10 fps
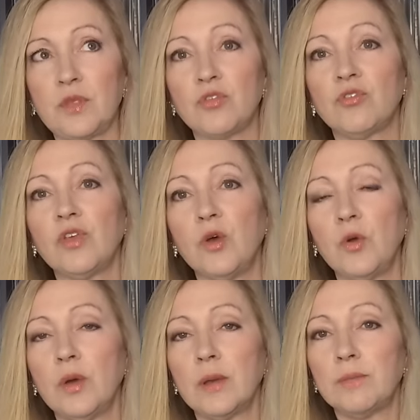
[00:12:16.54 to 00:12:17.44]

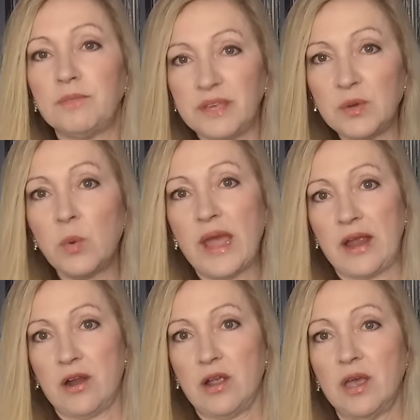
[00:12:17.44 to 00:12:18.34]
So
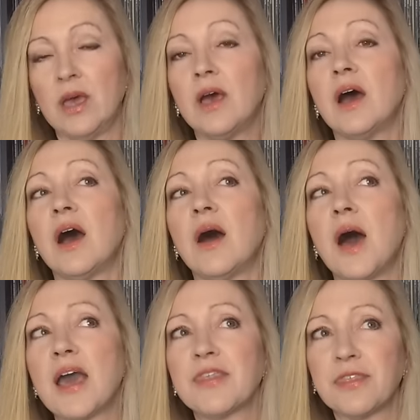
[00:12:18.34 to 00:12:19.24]
beware.
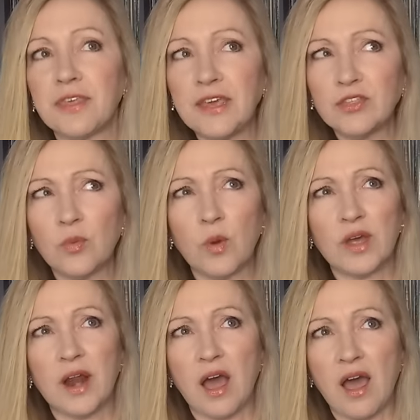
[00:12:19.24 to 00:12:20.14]
I think the
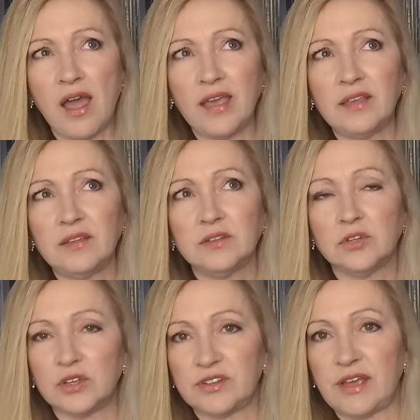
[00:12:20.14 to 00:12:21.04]
one I
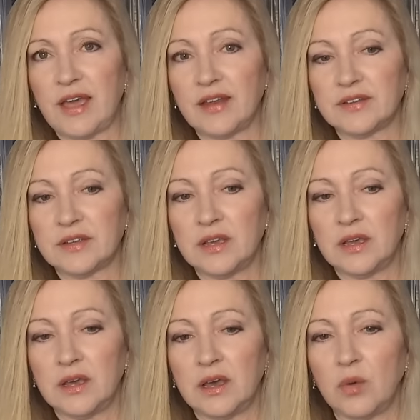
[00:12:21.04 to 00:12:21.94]
looked at
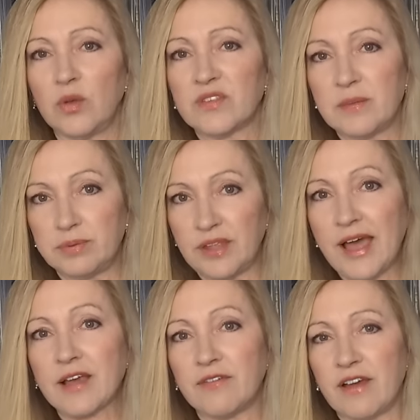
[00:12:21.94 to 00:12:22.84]
was a
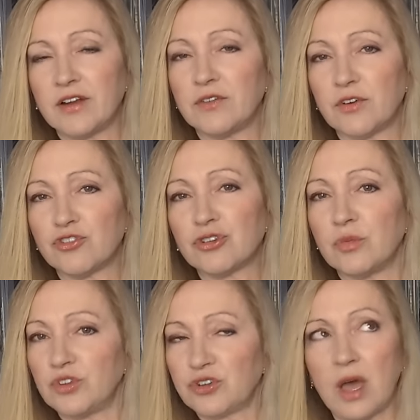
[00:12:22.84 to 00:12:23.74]
black vinyl version,
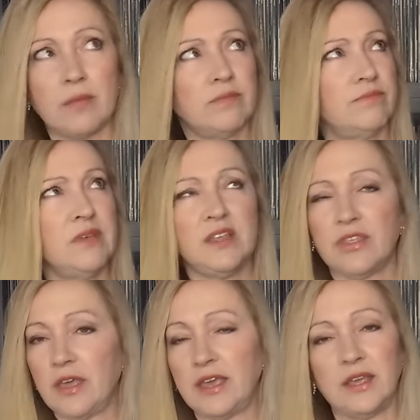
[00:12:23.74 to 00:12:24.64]
which got me
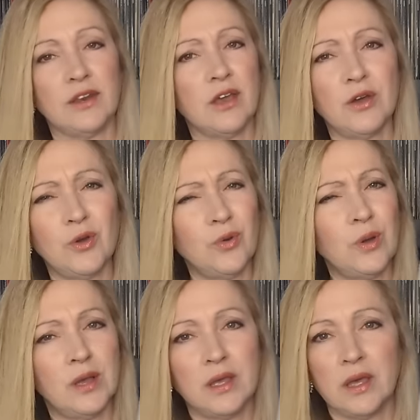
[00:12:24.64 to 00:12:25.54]
thinking,
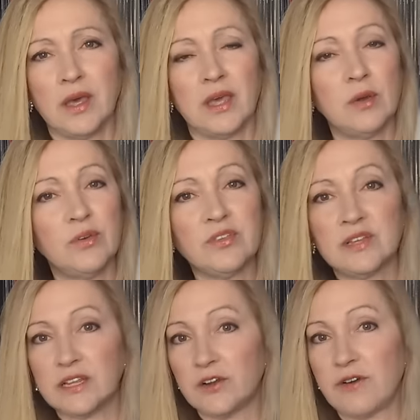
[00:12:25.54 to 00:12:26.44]
no, it was
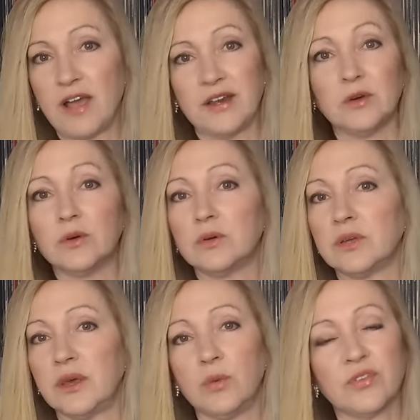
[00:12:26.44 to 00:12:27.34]
clear vinyl.
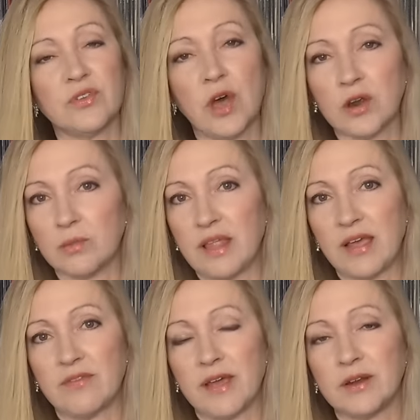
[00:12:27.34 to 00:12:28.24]
It was not on
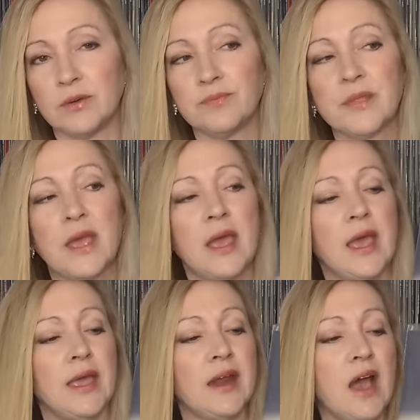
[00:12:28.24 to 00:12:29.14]
black vinyl.
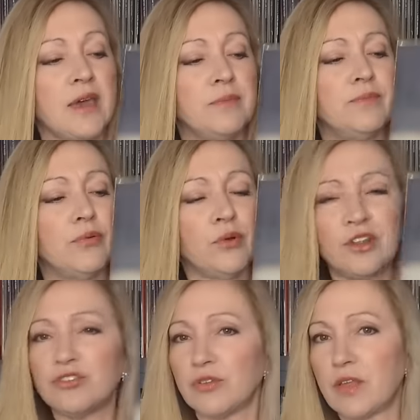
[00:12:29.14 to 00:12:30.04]
And I'm
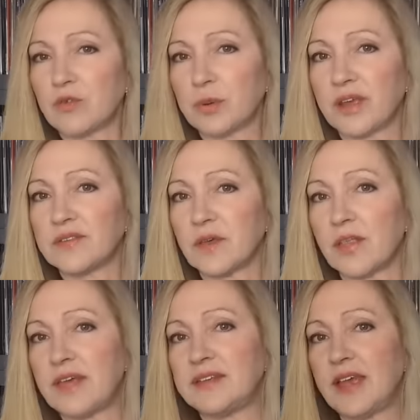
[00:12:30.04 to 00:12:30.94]
pretty sure that's what I
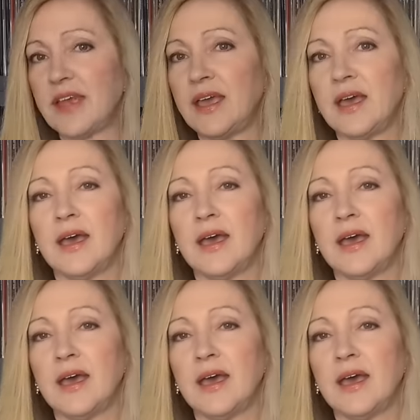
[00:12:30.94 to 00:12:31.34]
saw that day.